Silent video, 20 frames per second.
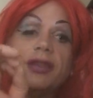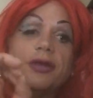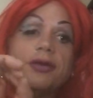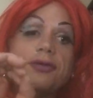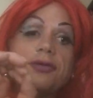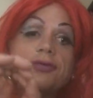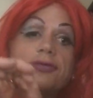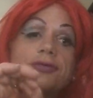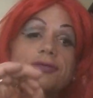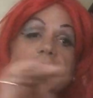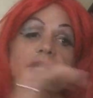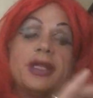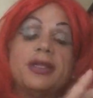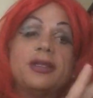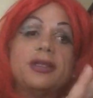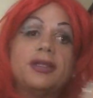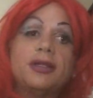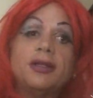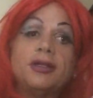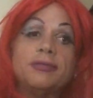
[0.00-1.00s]
Those
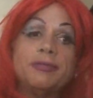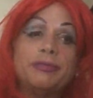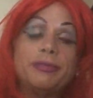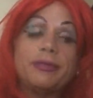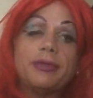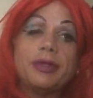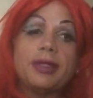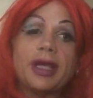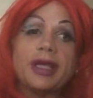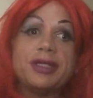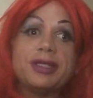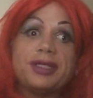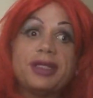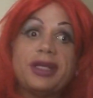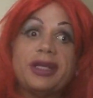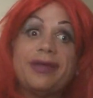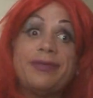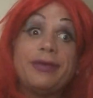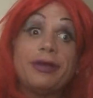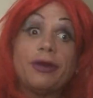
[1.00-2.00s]
writing the little
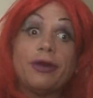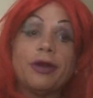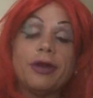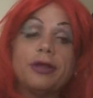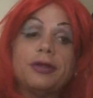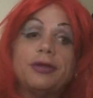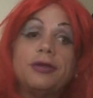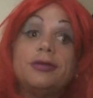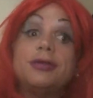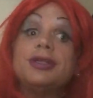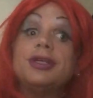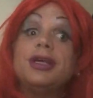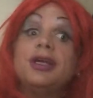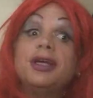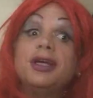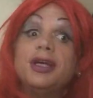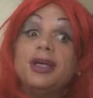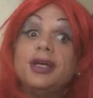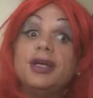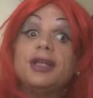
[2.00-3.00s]
SJW articles,
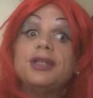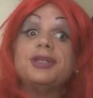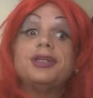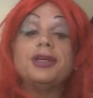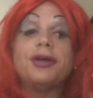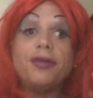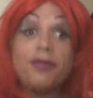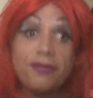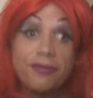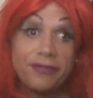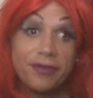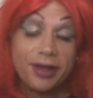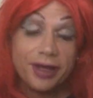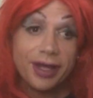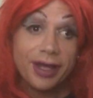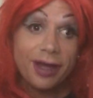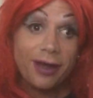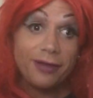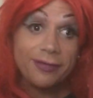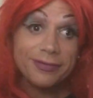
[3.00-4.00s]
chill the
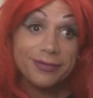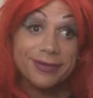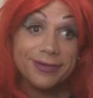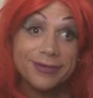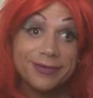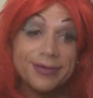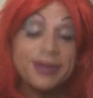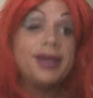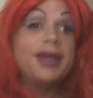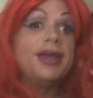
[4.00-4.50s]
fuck out.